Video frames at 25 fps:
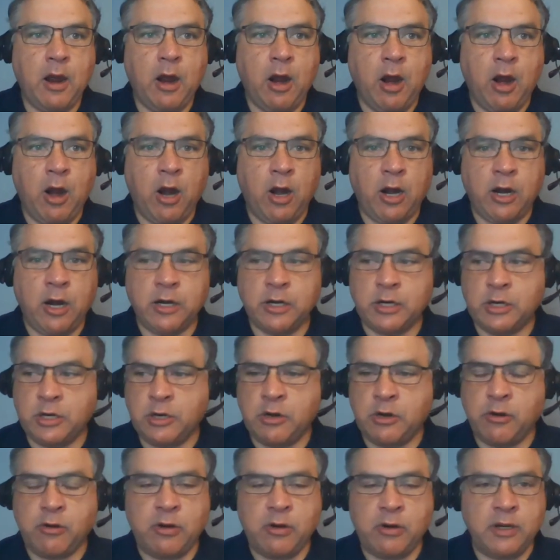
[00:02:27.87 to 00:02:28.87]
are
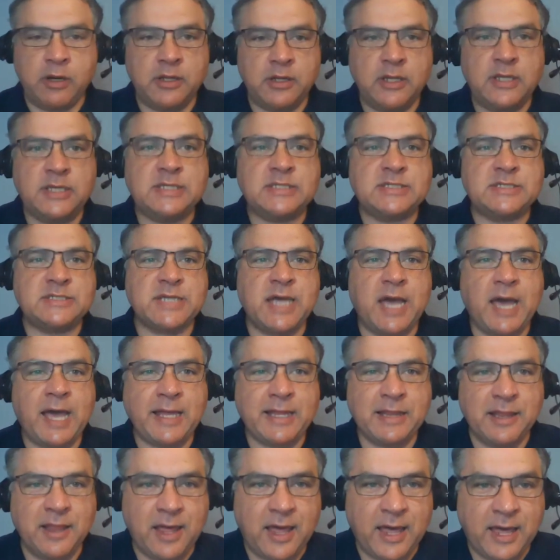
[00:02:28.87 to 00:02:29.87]
currently
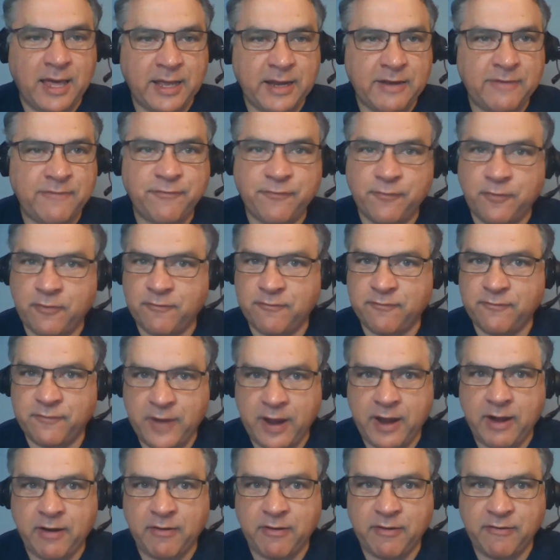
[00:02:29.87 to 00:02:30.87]
sidelined for
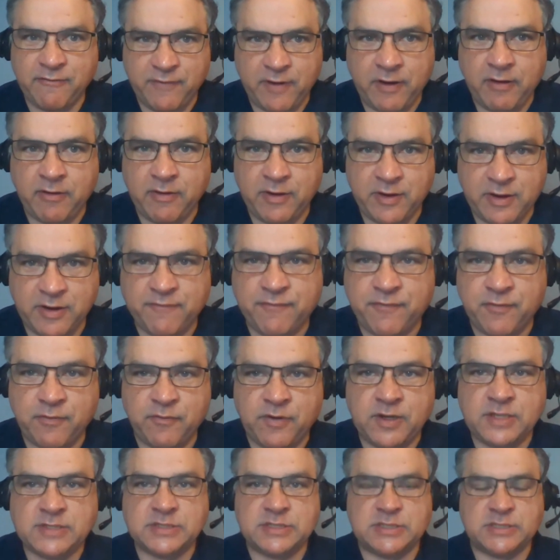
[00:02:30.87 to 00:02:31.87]
very, very
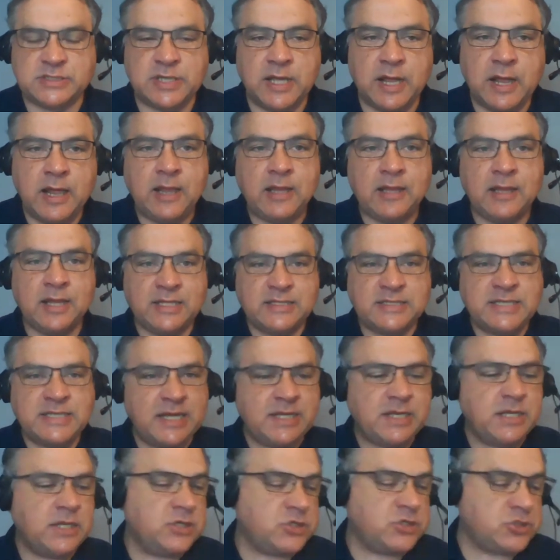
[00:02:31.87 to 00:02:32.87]
different reasons. Let's
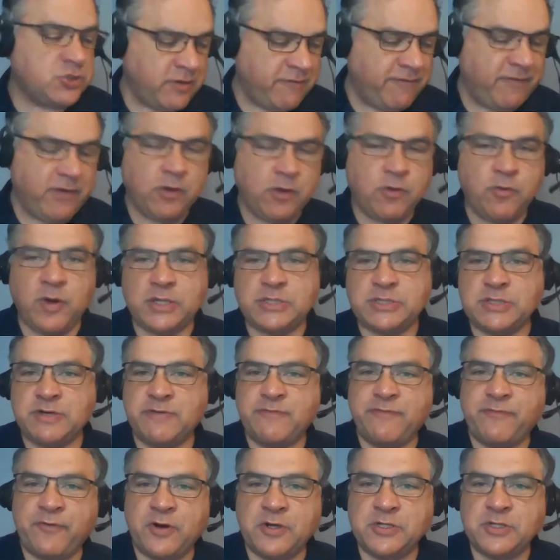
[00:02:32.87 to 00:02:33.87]
head to the trivia
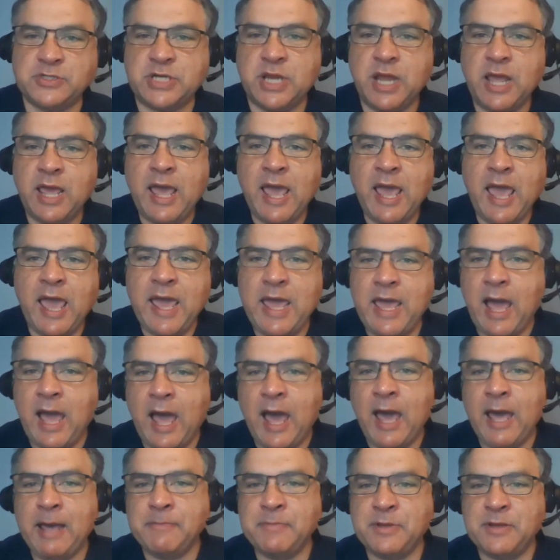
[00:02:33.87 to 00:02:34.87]
question first. Hey,
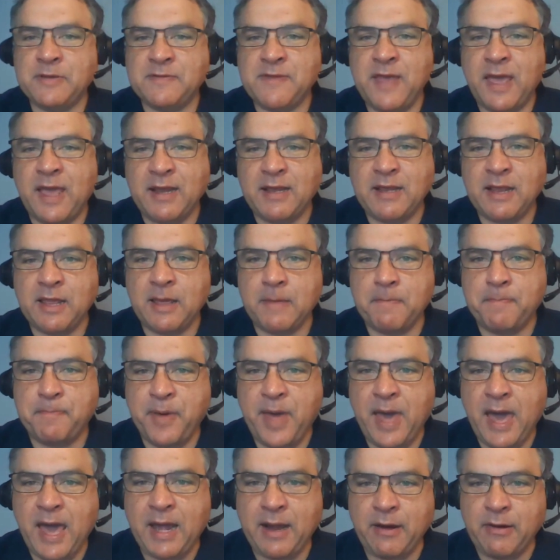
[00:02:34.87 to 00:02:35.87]
I am detecting a
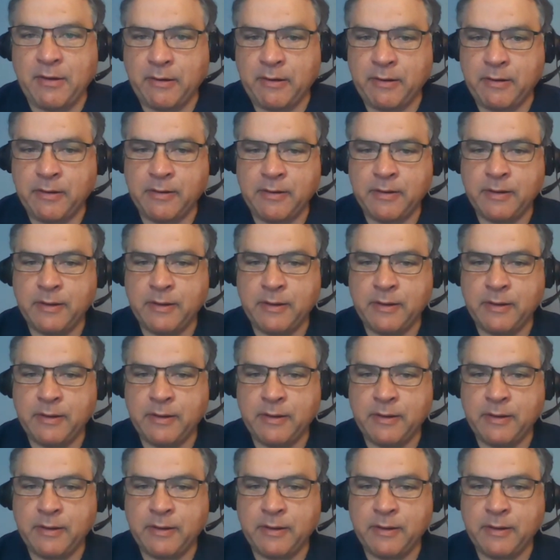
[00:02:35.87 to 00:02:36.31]
pattern,